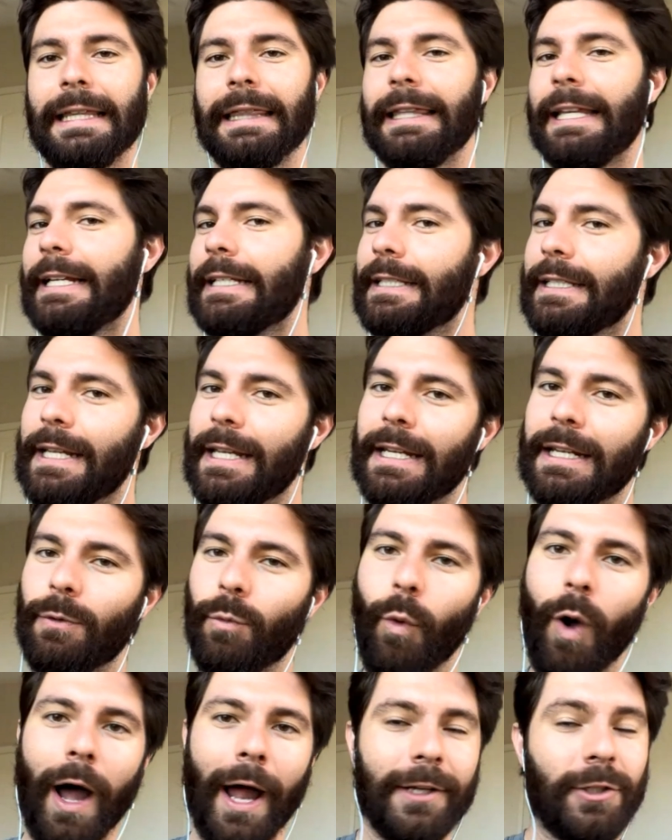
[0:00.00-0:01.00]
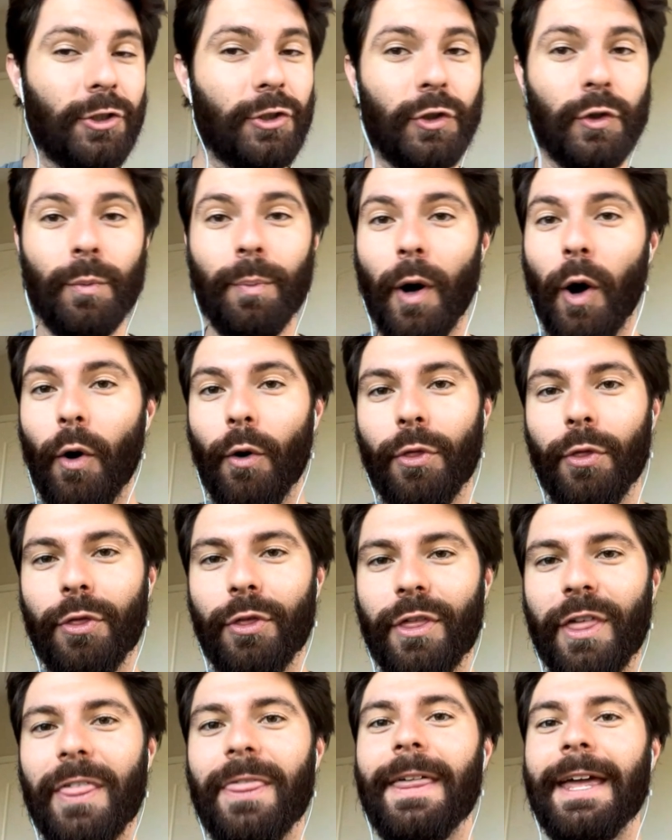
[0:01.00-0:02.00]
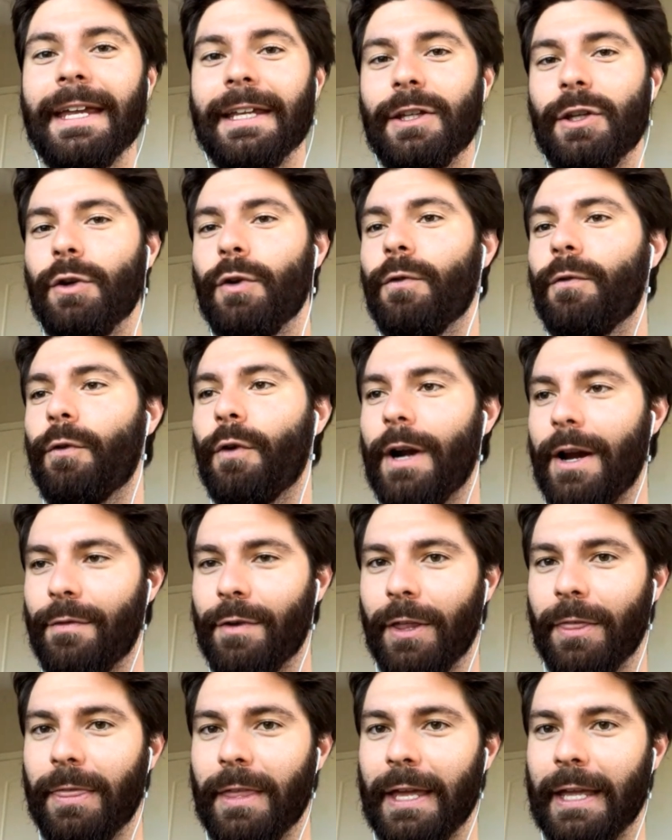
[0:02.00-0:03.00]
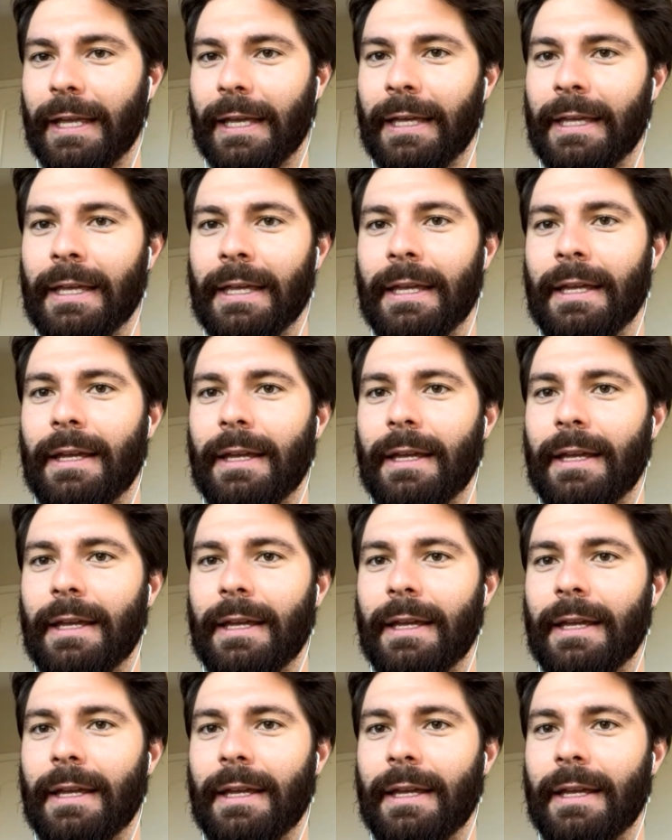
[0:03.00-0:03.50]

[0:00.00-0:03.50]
Listen, watch, do both. Thank you for everything.